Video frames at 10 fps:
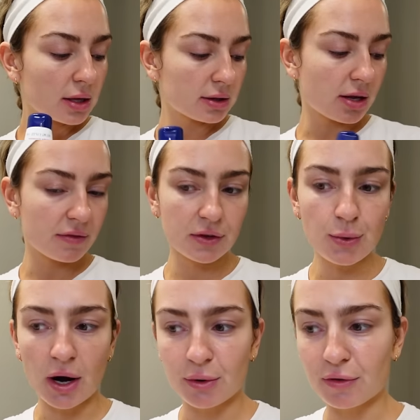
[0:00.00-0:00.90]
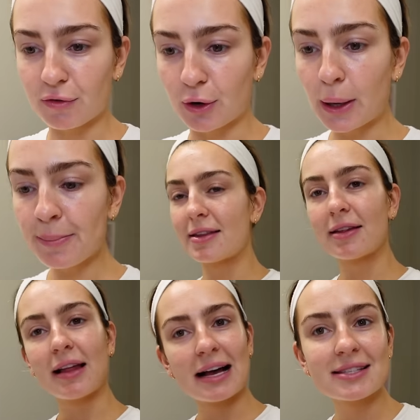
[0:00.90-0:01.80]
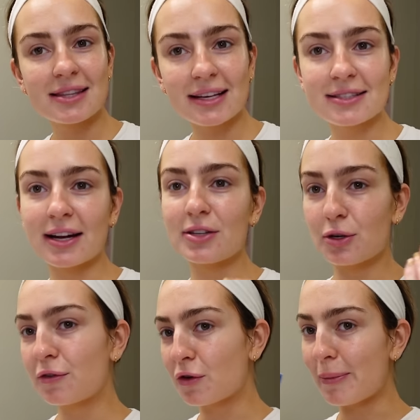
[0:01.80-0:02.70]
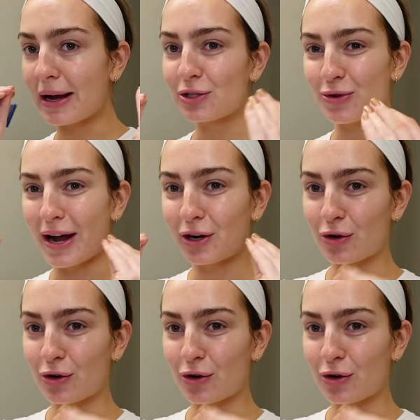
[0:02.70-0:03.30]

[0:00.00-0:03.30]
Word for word: Love you, Aquaphor. Then the last things that I do for my dry,